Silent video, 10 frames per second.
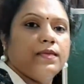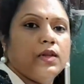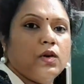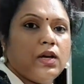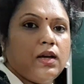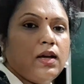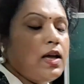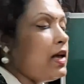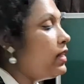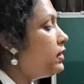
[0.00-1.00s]
Okay,
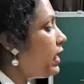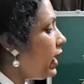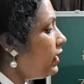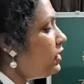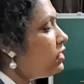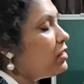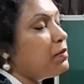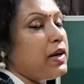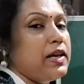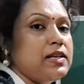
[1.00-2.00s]
that
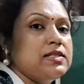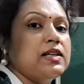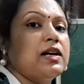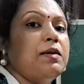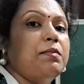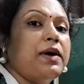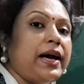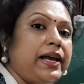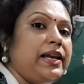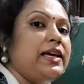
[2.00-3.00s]
determines the
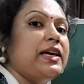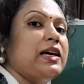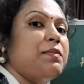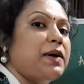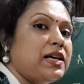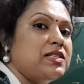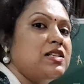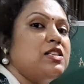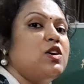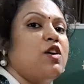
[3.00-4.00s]
combining
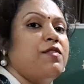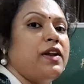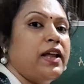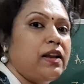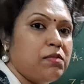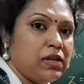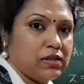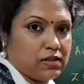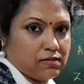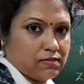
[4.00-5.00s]
capacity of an
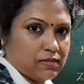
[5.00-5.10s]
element.